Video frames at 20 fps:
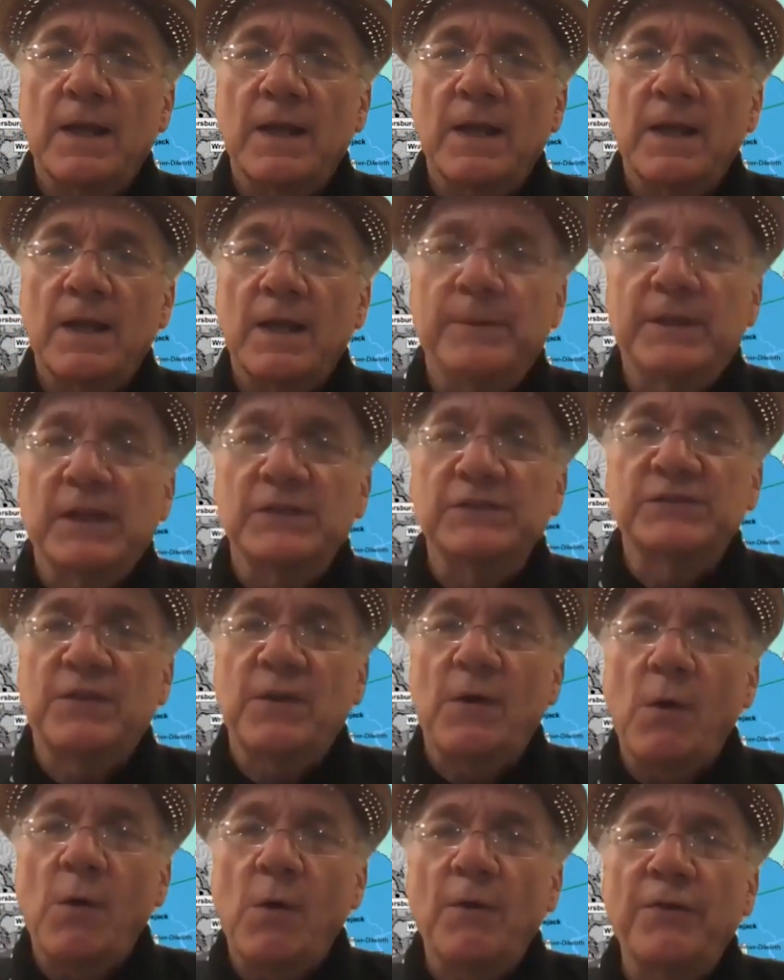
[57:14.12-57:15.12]
because
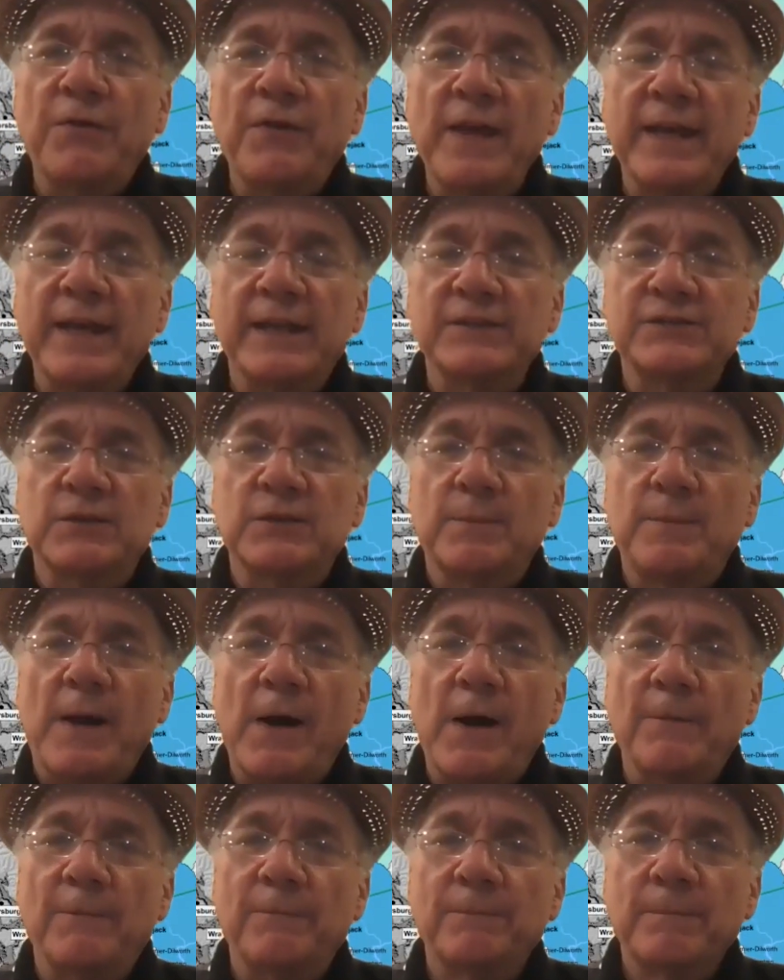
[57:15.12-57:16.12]
the whole thing is
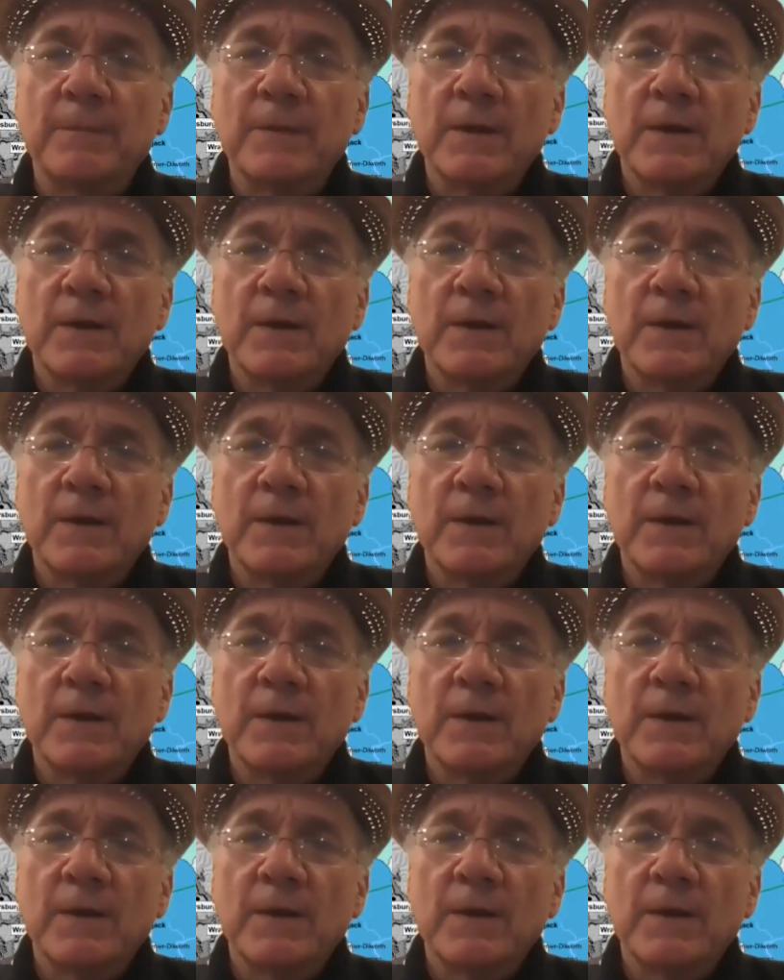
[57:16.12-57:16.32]
about